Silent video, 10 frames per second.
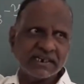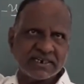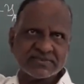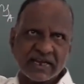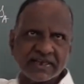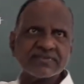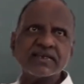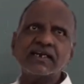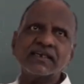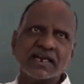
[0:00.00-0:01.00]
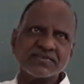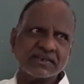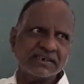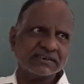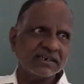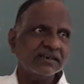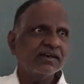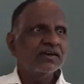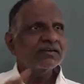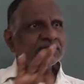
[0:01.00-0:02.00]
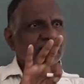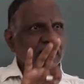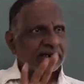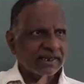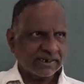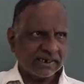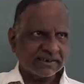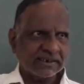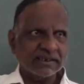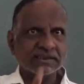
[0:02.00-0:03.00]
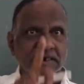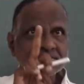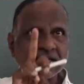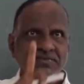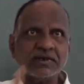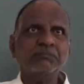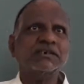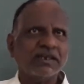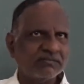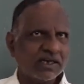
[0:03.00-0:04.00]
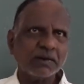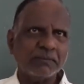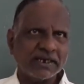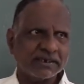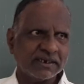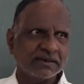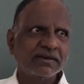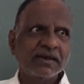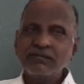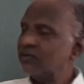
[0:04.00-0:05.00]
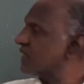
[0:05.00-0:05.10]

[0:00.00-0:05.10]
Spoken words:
that is axial translation, we are neglecting. That's the assumption we are making. We